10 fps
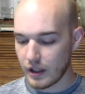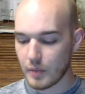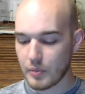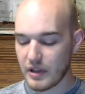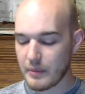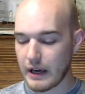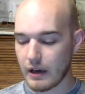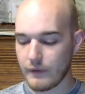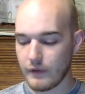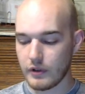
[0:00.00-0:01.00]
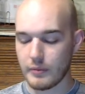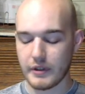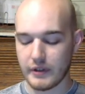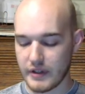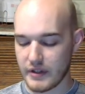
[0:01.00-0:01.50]
pretty powerful
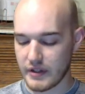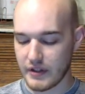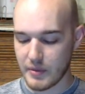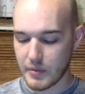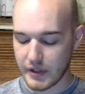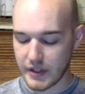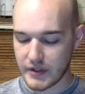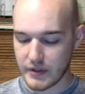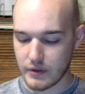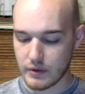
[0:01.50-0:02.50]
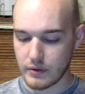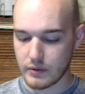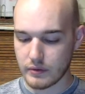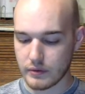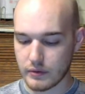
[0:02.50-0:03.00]
abilities. You know, the ability
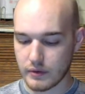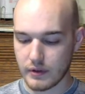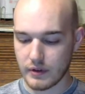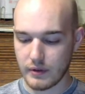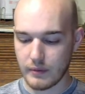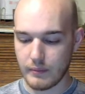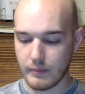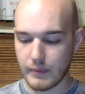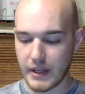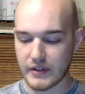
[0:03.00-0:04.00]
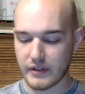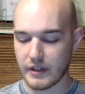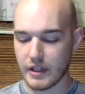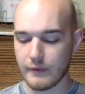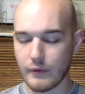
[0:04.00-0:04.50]
to basically
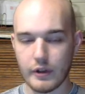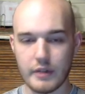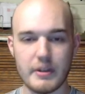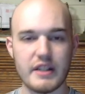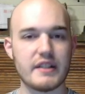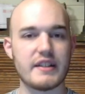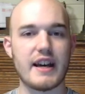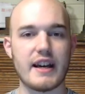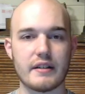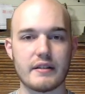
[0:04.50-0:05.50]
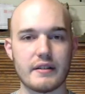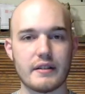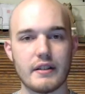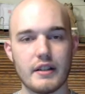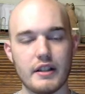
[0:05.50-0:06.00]
avoid being attacked
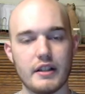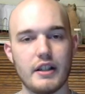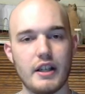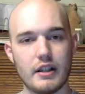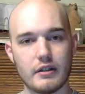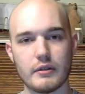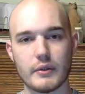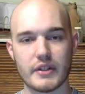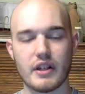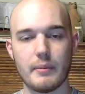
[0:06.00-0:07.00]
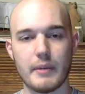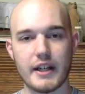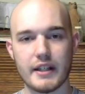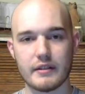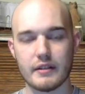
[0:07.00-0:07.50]
in close
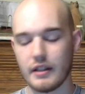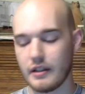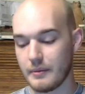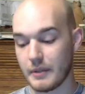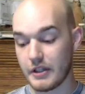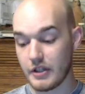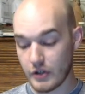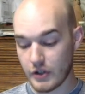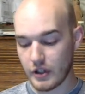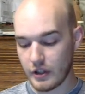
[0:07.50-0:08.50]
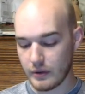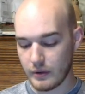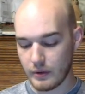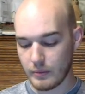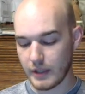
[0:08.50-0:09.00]
combat on your turn
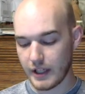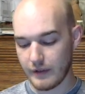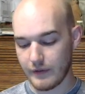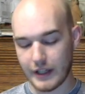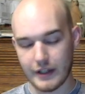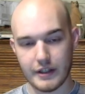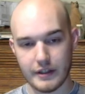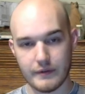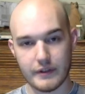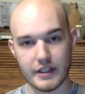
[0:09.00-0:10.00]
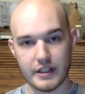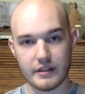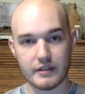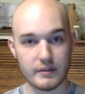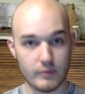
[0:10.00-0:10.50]
by firing and fleeing
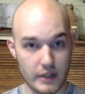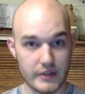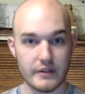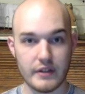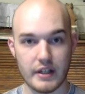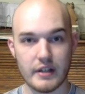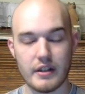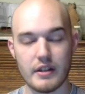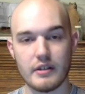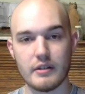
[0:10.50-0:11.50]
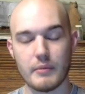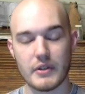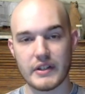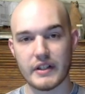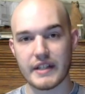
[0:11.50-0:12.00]
while still getting the
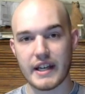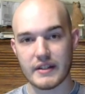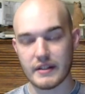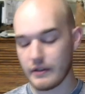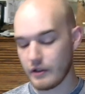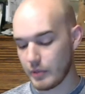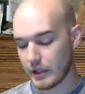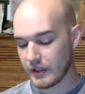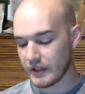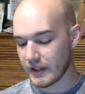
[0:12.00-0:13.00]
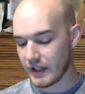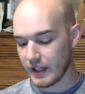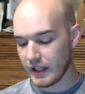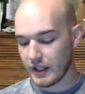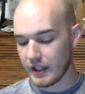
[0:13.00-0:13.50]
missile attacks into your opponent,
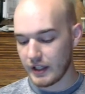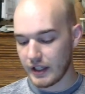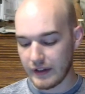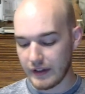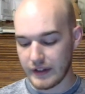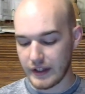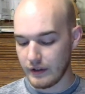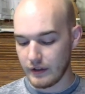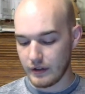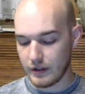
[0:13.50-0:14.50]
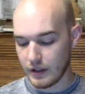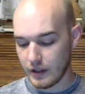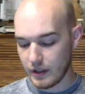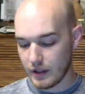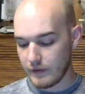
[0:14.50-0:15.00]
and the Deadly
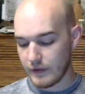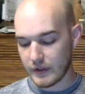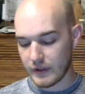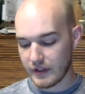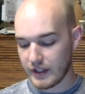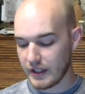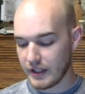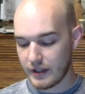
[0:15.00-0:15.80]
Fusillade.